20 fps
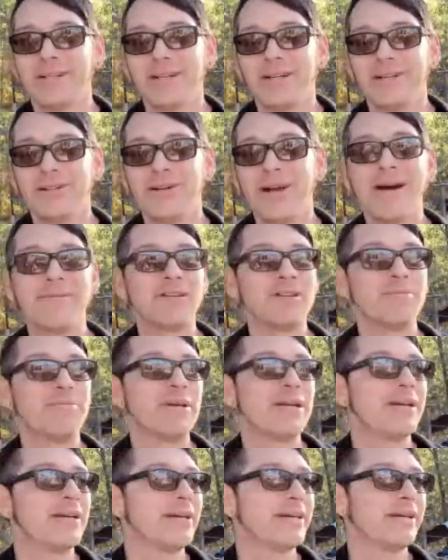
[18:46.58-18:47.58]
You have to
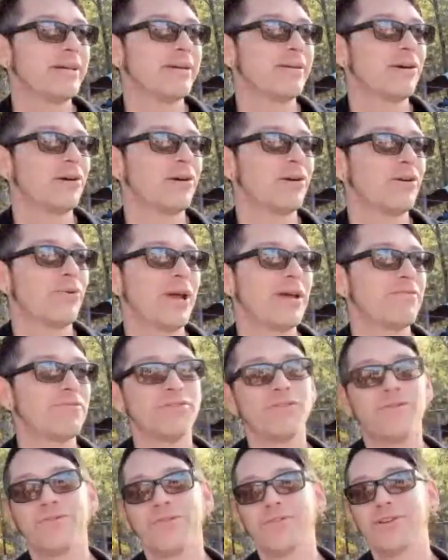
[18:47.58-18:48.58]
be
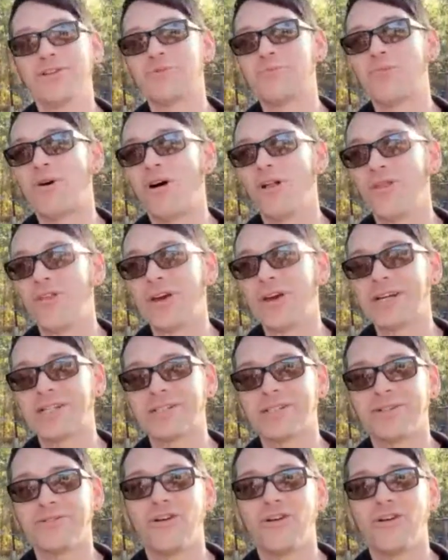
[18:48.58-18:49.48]
grateful for the small things.